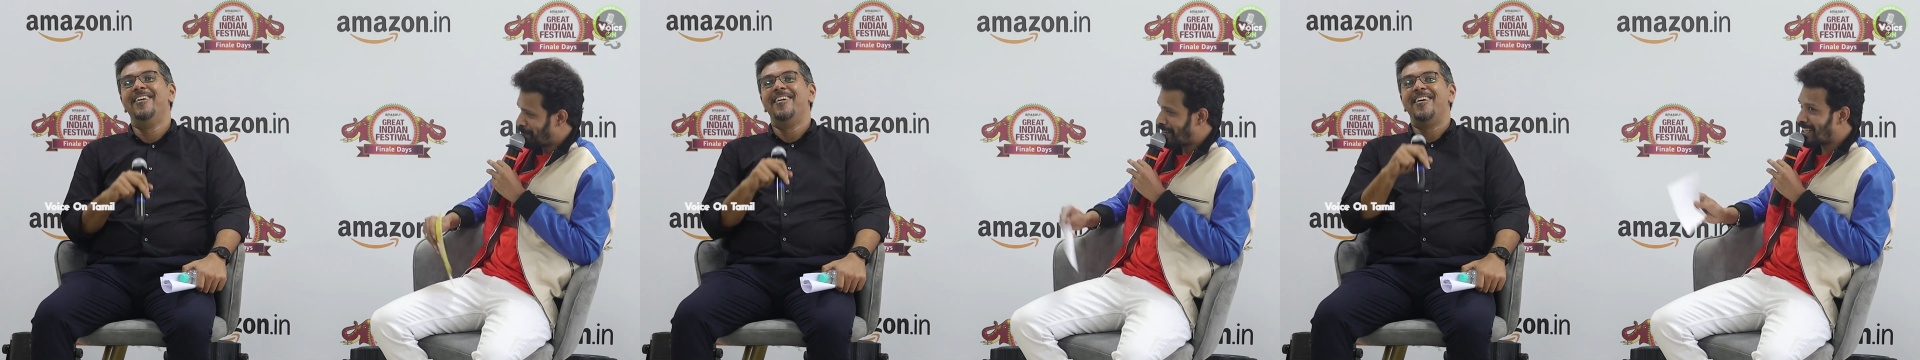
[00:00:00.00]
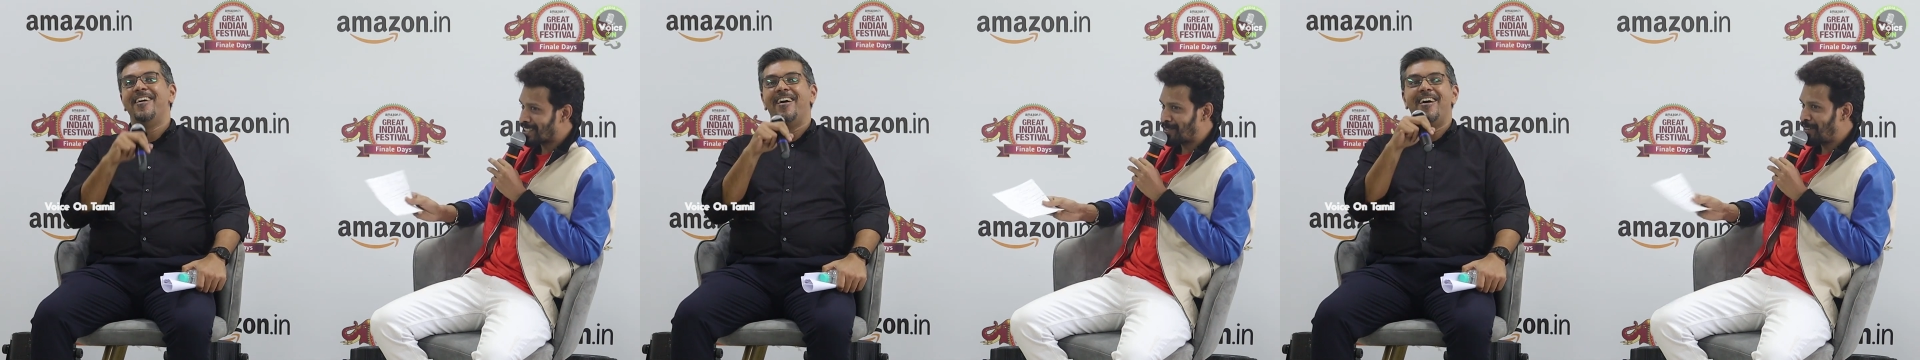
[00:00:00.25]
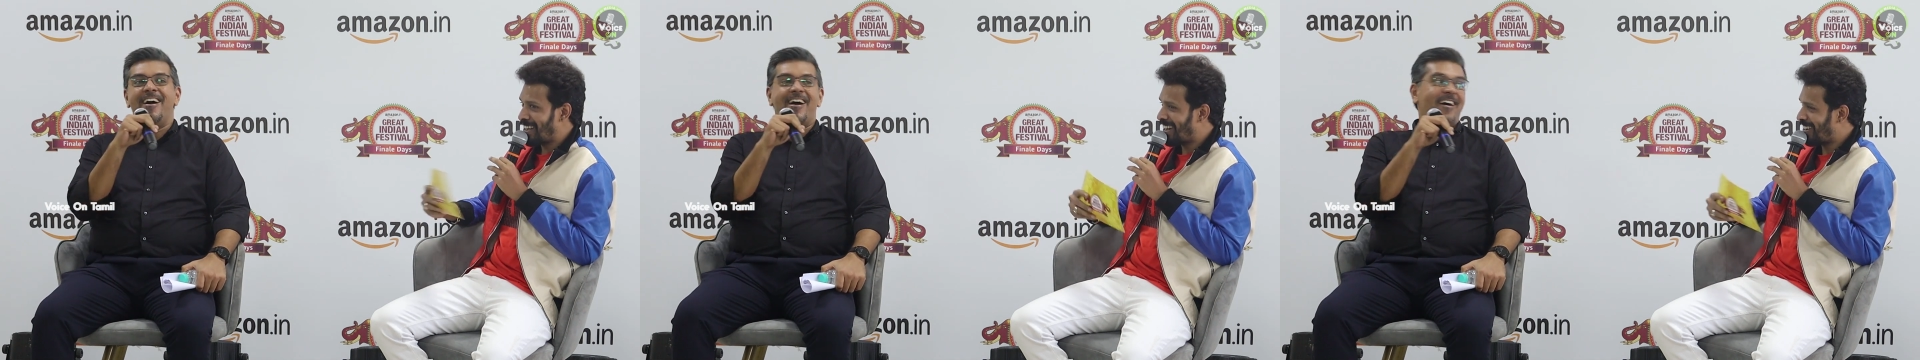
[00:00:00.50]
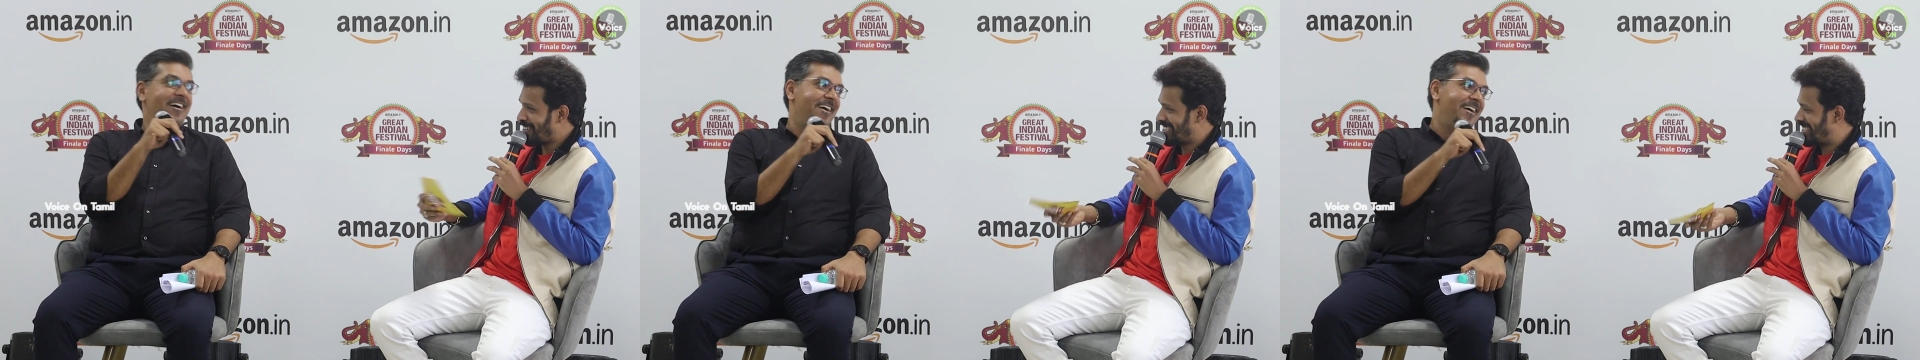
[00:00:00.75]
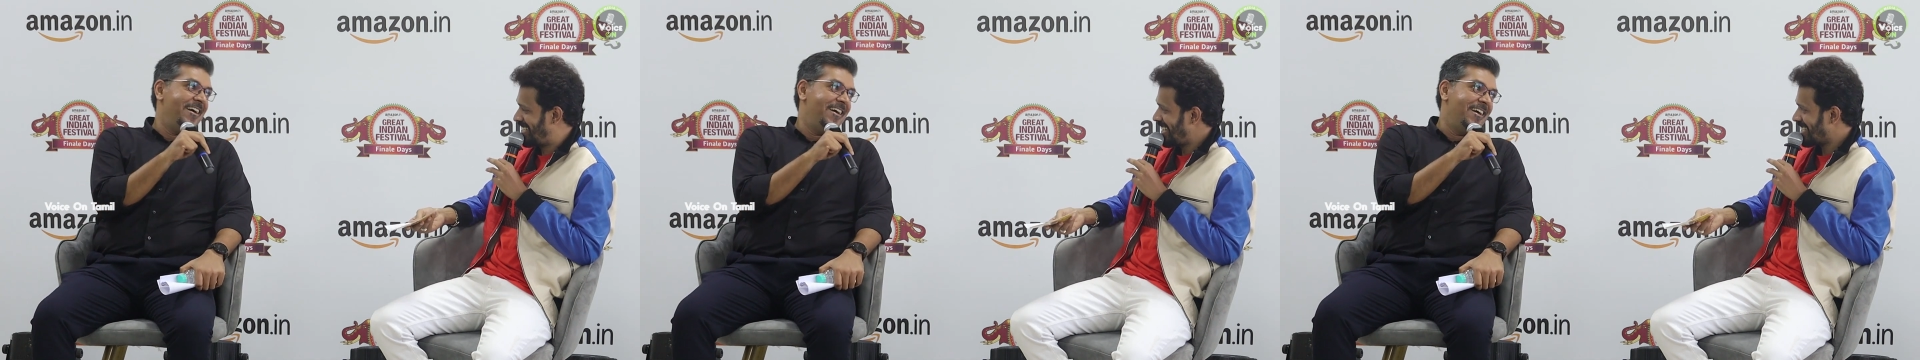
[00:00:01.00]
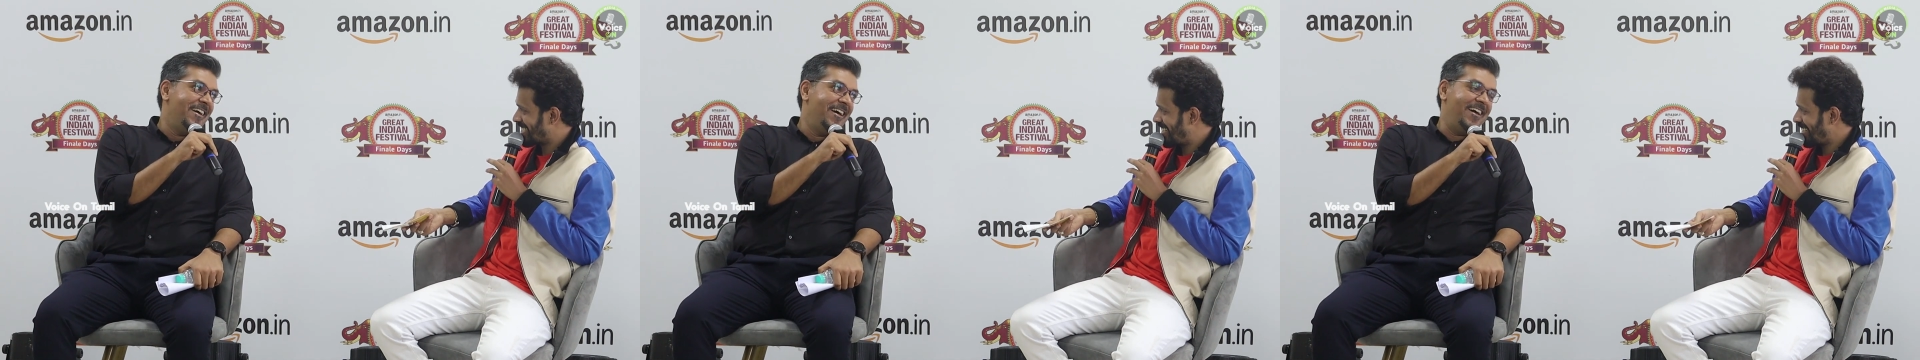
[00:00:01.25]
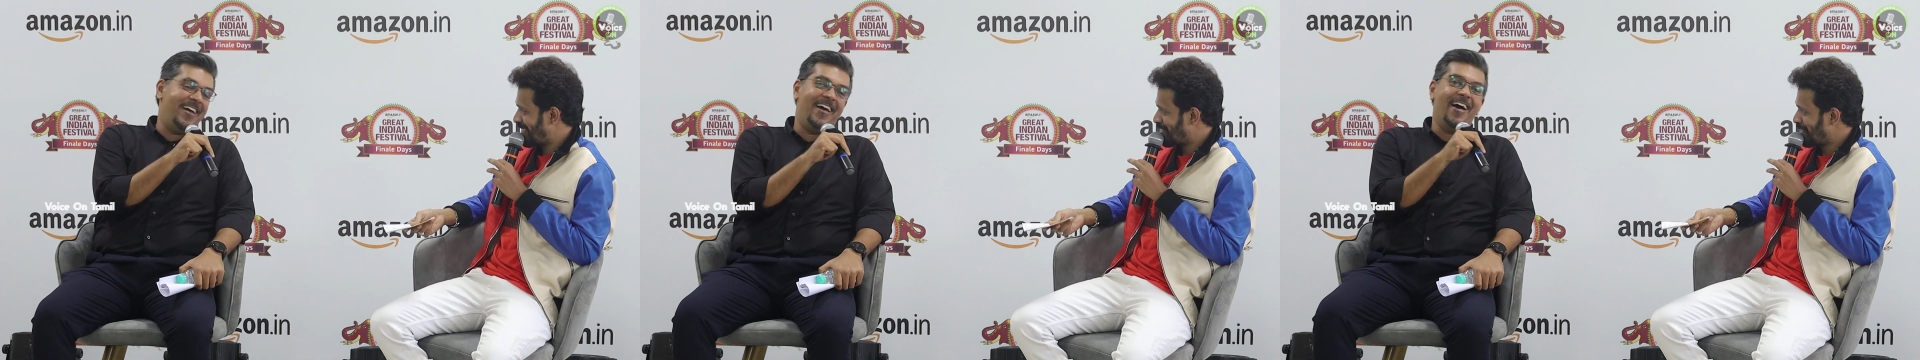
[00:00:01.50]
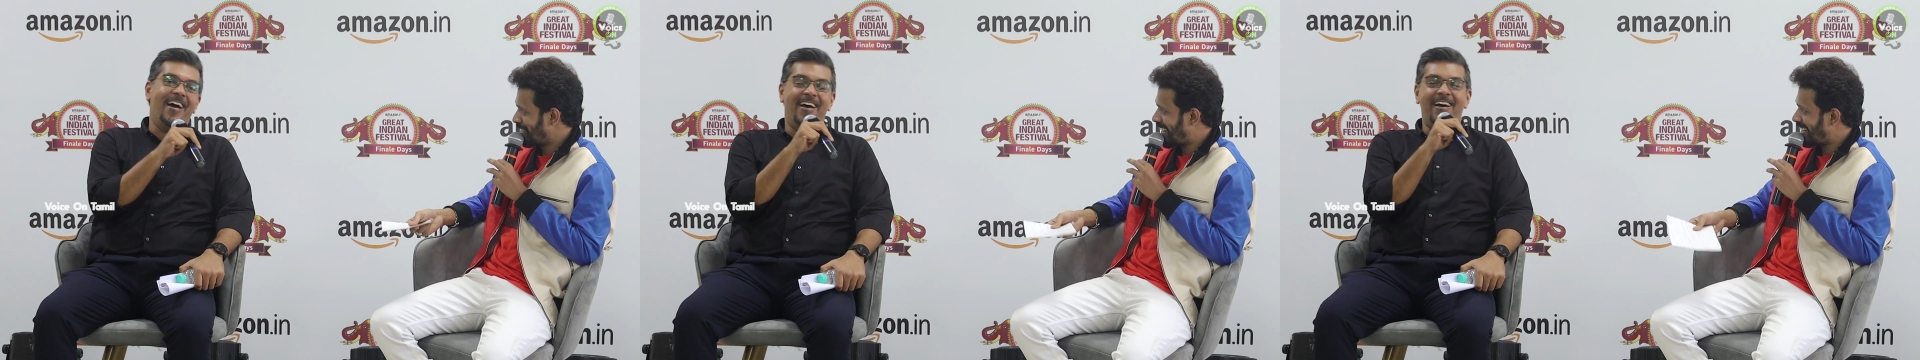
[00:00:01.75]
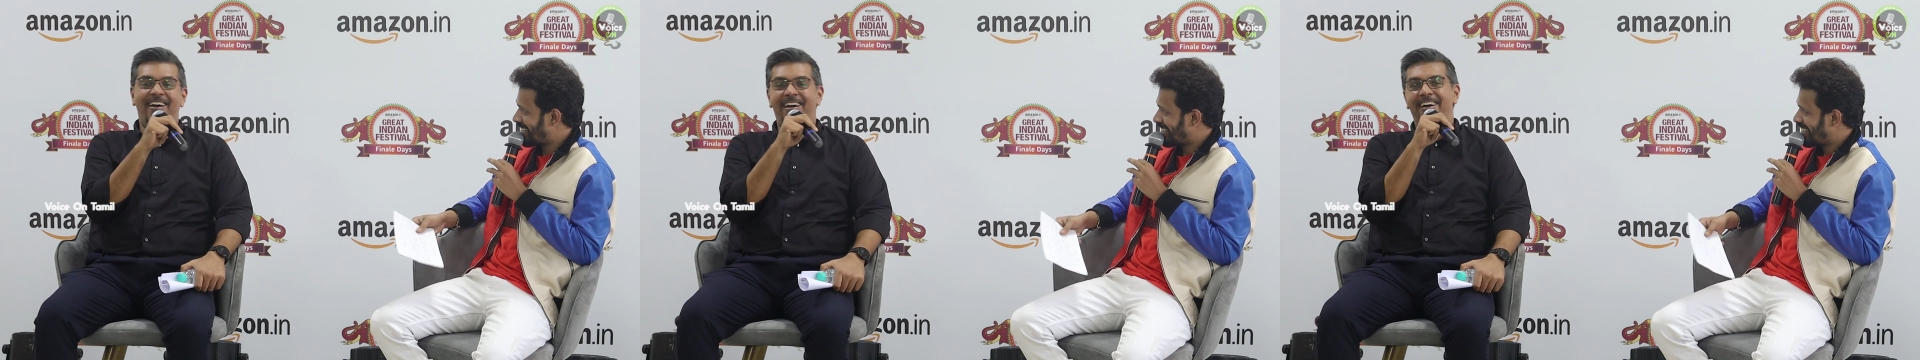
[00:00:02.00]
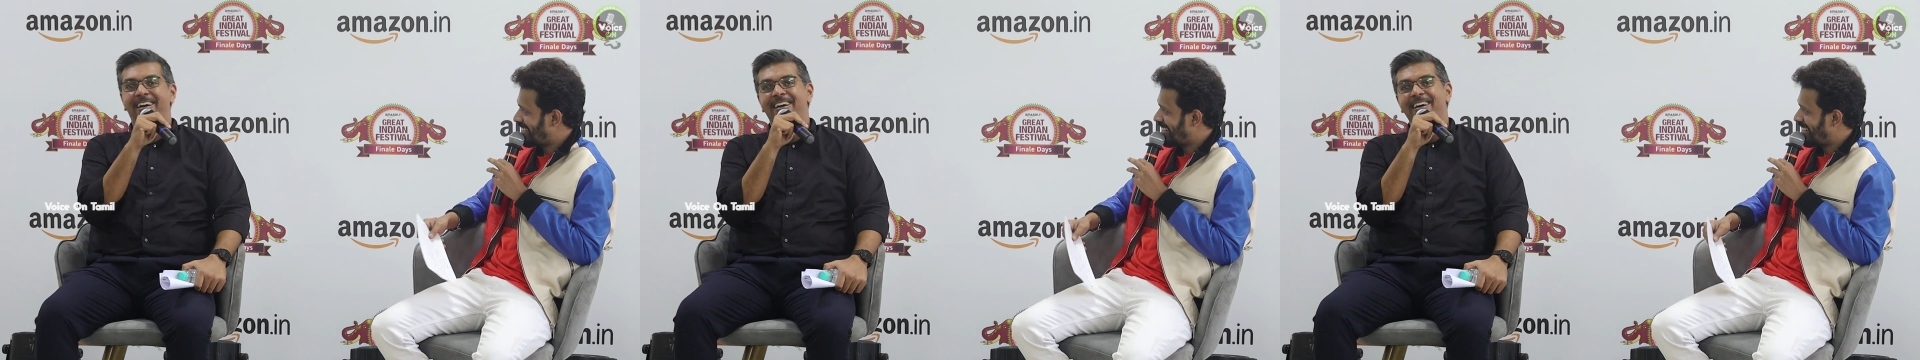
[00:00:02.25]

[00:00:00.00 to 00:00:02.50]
Speaker 1: because we are CSK, you know that.